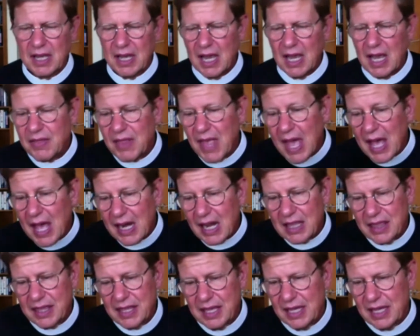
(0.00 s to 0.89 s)
And that,
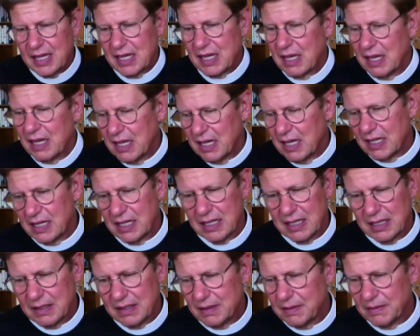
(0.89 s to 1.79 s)
I think,
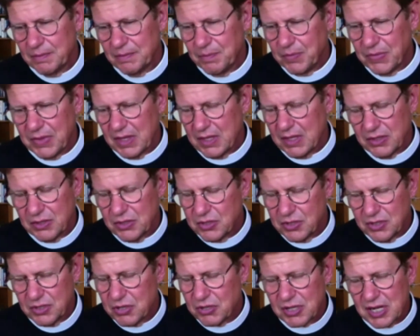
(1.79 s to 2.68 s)

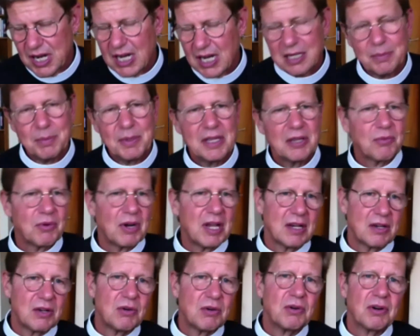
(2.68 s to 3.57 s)
turned out to be the
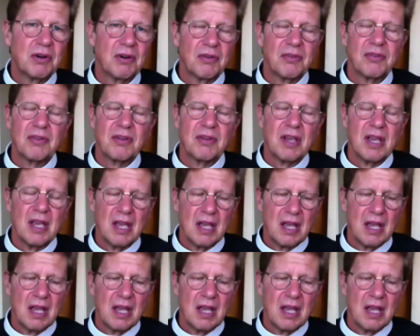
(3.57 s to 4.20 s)
right course.